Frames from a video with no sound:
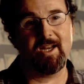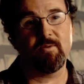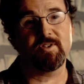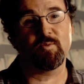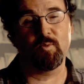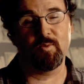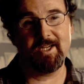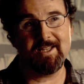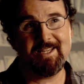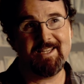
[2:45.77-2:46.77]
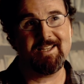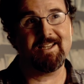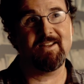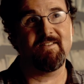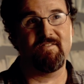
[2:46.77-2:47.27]
It was really
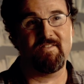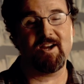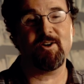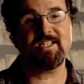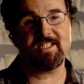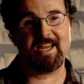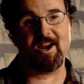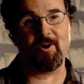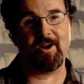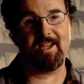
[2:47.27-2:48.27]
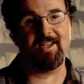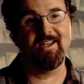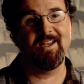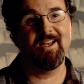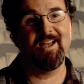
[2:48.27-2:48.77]
very scary.
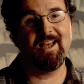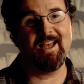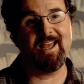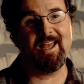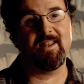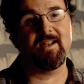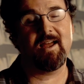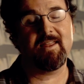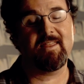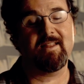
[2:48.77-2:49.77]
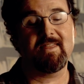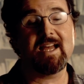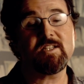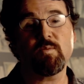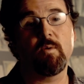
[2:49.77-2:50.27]
And I think
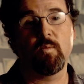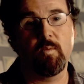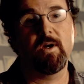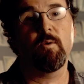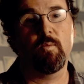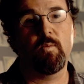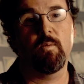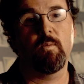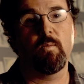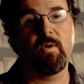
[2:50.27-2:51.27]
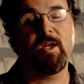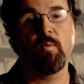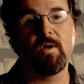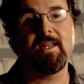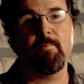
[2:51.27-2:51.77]
that's where we're, we
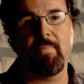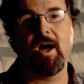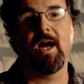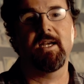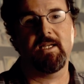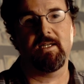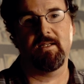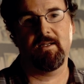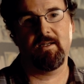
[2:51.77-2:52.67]
really bonded